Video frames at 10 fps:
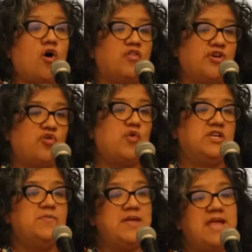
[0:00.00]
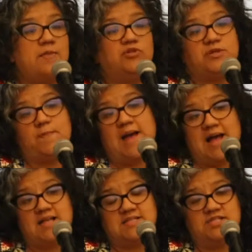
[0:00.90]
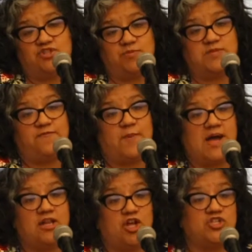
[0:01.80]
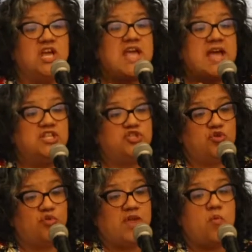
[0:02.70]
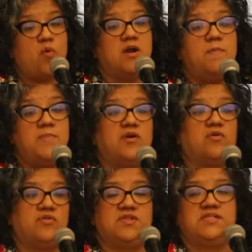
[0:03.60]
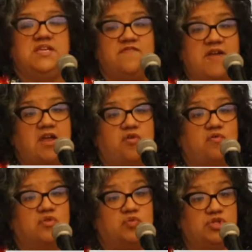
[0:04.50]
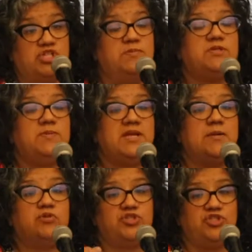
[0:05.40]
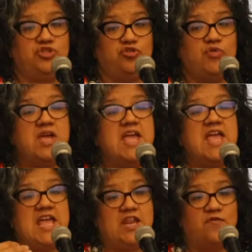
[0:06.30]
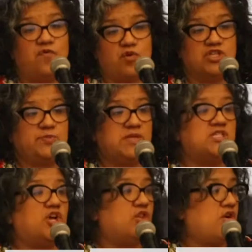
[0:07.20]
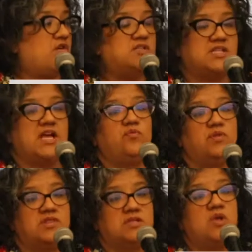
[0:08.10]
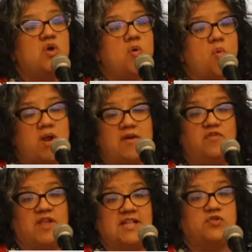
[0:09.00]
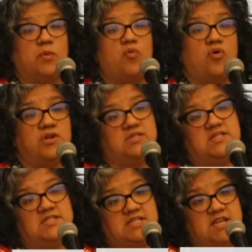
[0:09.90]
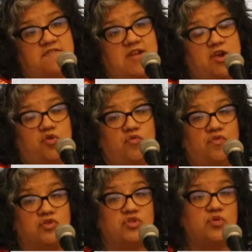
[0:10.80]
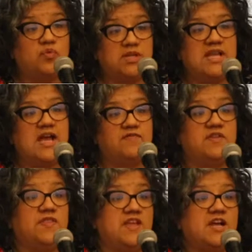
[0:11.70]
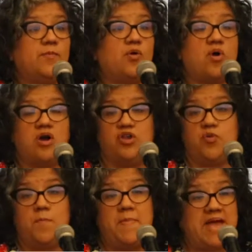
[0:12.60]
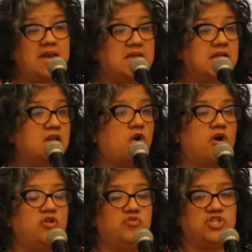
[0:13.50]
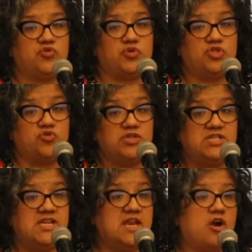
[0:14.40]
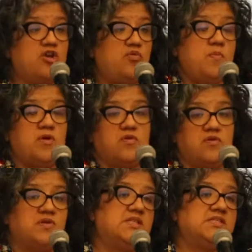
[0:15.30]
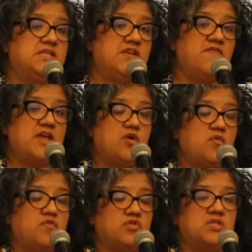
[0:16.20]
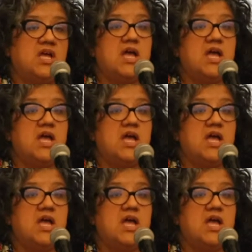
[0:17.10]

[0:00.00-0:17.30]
all they're going to be able to pass in terms of bylaws. And so they to mirror the City of Vancouver's regime to be able to do enforcement alongside with the whatever gets reported to the City of Vancouver. So you really have to think about, are you banning it? Are you just restricting it? Are you mirroring the City of of Vancouver's